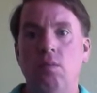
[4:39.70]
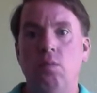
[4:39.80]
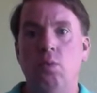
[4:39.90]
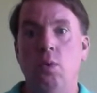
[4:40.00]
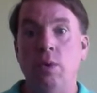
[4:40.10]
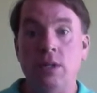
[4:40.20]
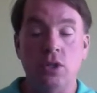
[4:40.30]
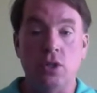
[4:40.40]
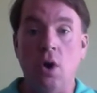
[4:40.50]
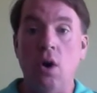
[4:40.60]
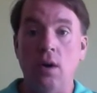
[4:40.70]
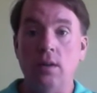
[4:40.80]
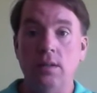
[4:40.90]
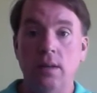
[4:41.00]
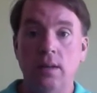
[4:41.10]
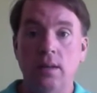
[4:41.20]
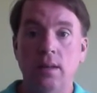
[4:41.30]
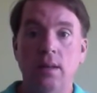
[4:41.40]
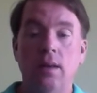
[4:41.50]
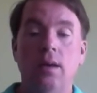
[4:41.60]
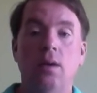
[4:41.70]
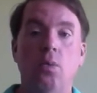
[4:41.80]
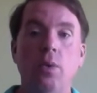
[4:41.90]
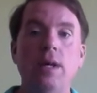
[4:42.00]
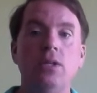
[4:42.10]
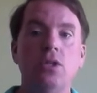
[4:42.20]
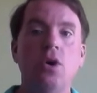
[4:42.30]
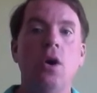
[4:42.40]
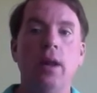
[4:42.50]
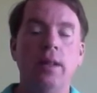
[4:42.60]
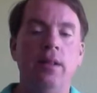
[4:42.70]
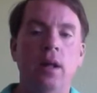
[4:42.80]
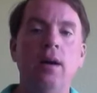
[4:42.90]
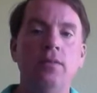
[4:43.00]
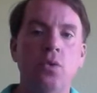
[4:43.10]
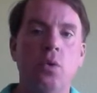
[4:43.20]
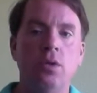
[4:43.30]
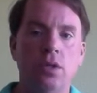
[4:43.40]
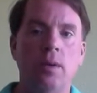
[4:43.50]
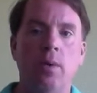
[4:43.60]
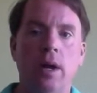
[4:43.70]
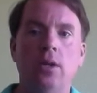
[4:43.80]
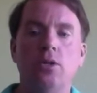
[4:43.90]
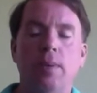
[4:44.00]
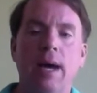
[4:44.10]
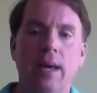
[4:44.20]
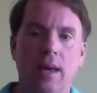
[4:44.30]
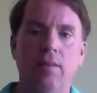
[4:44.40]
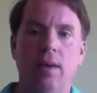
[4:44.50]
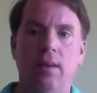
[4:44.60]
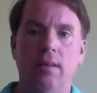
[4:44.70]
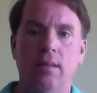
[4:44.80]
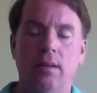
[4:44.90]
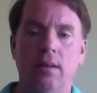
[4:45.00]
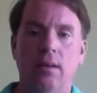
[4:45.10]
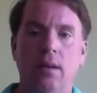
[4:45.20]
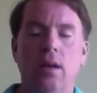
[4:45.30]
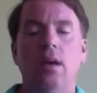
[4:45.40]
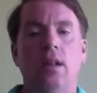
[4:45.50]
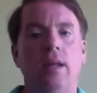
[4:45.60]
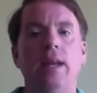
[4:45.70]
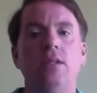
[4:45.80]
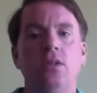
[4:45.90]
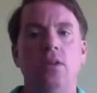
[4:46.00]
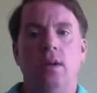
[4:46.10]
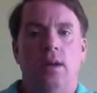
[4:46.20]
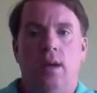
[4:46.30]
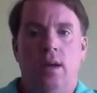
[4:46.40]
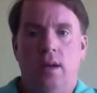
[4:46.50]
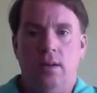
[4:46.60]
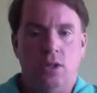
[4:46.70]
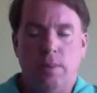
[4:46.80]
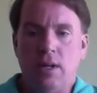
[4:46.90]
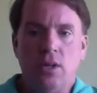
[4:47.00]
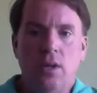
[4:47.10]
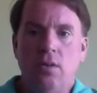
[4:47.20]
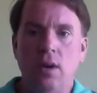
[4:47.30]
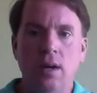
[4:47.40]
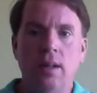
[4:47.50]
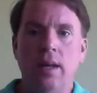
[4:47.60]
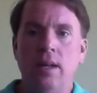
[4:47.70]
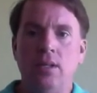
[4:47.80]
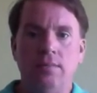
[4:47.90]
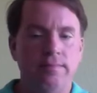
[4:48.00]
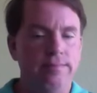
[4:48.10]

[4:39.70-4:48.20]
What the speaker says: when we start in love towards someone else by giving. Ladies, and especially you young ladies,